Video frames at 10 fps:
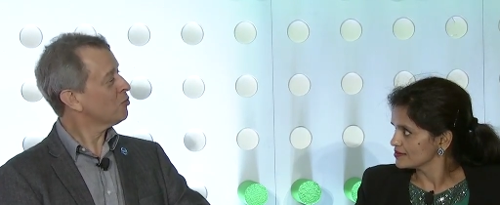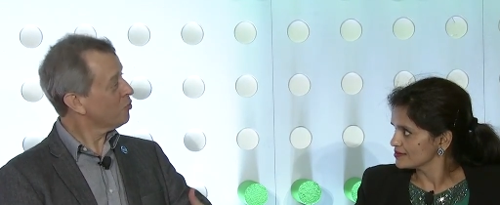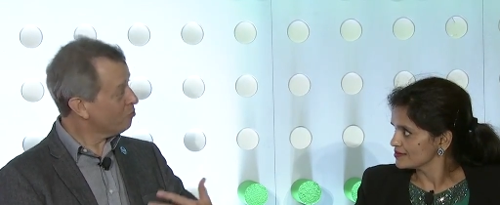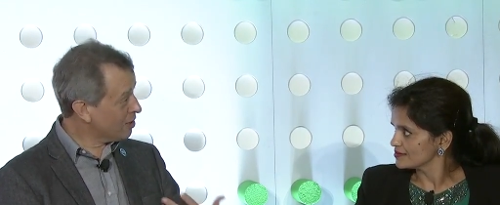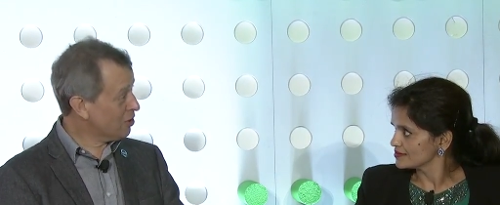Speaker 1: that
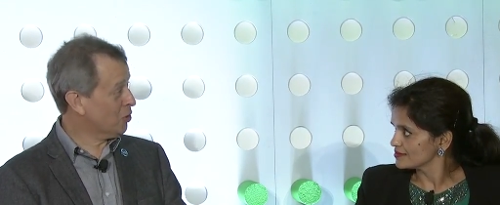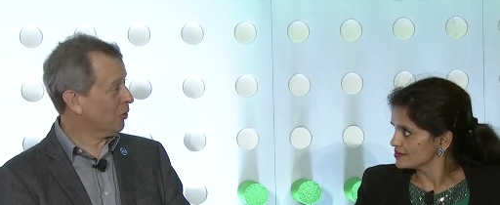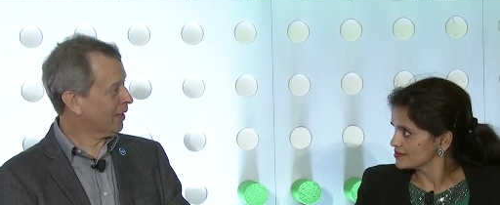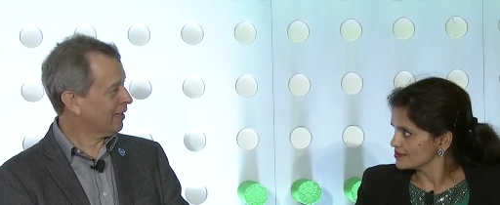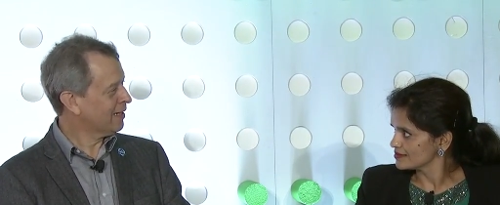we've been
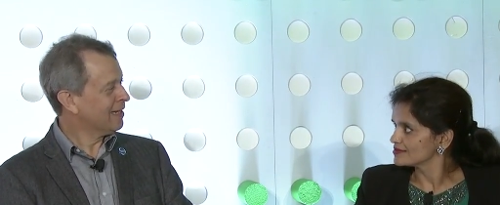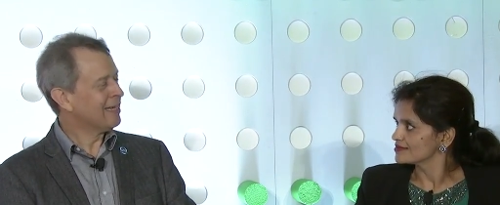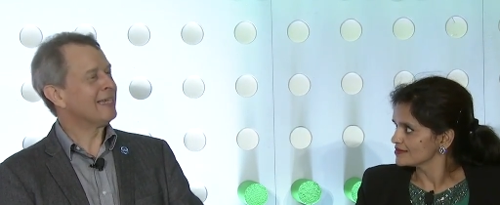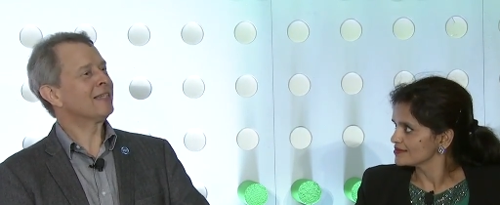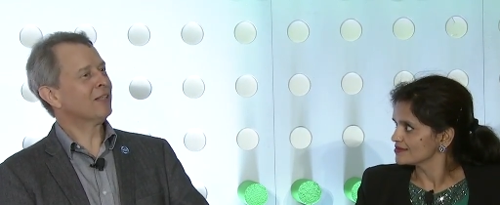doing
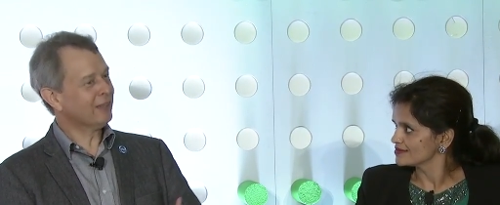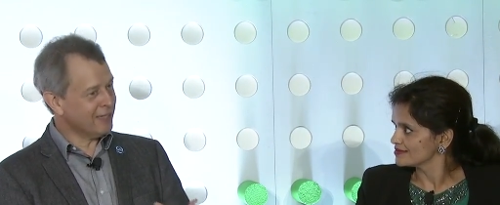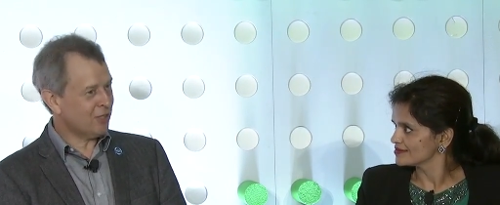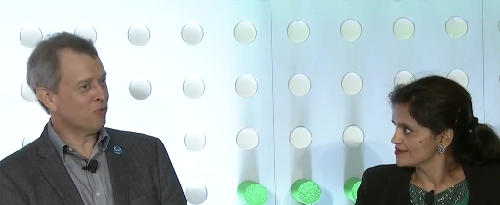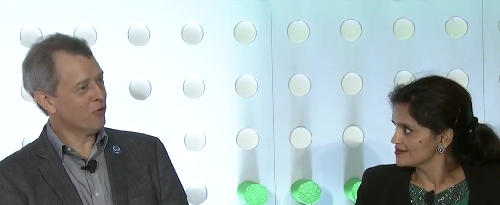is the
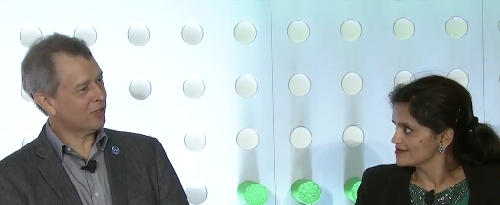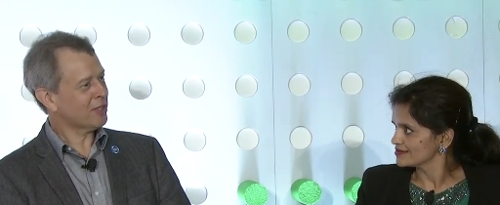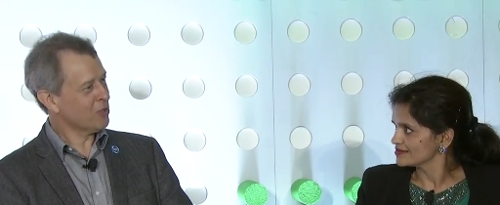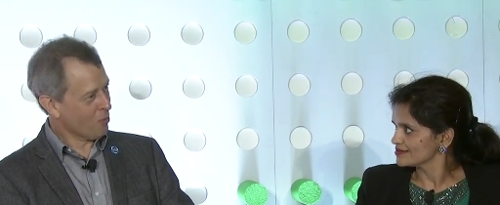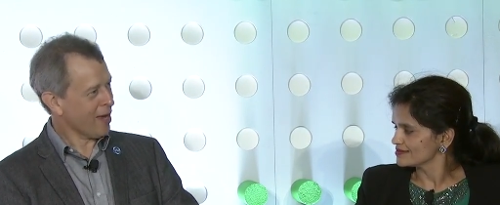least
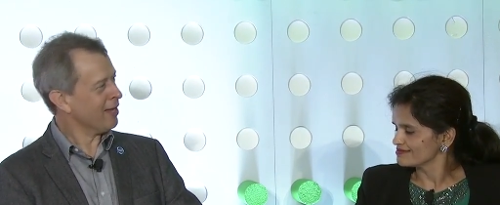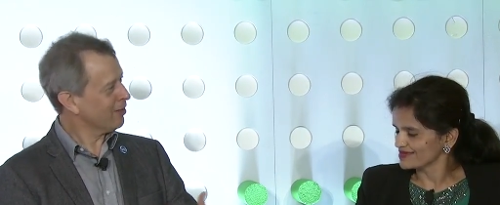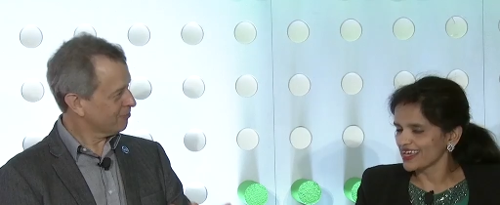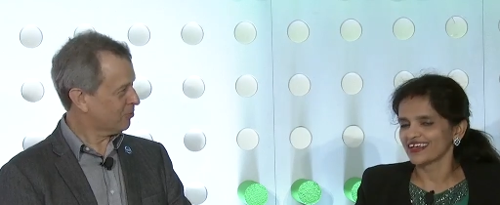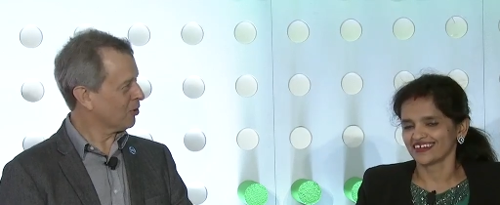risky way
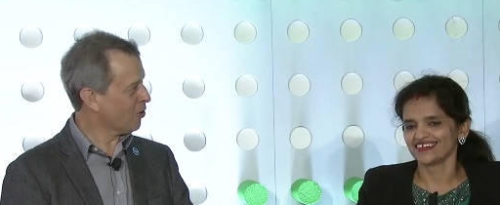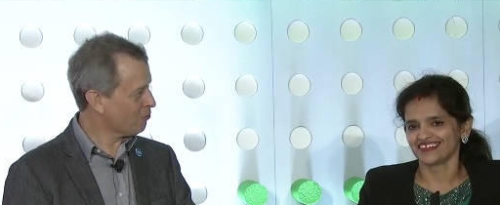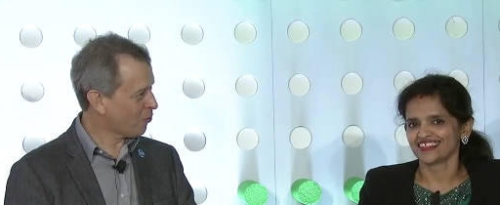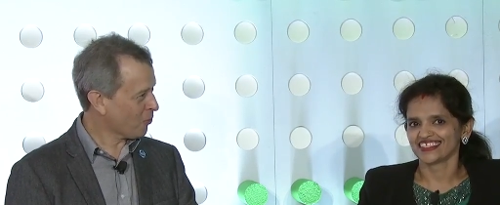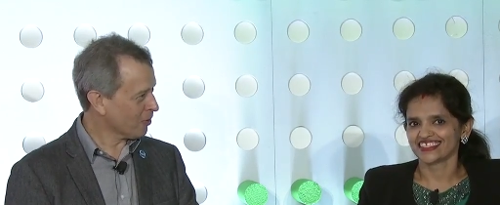to, to go
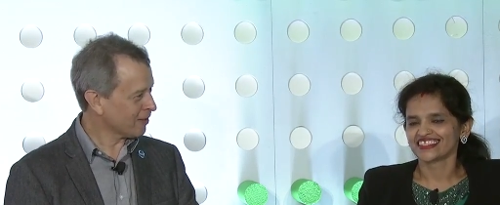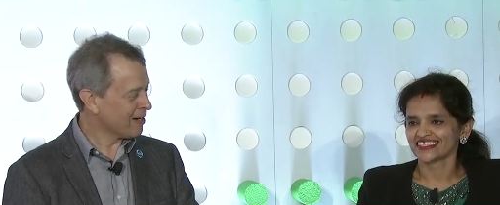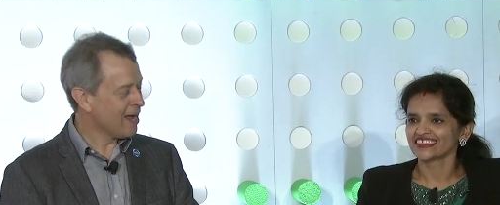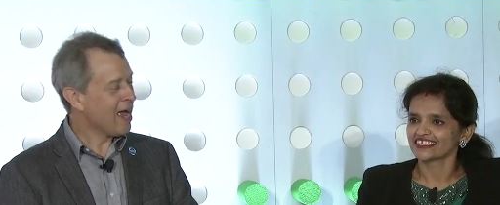forward.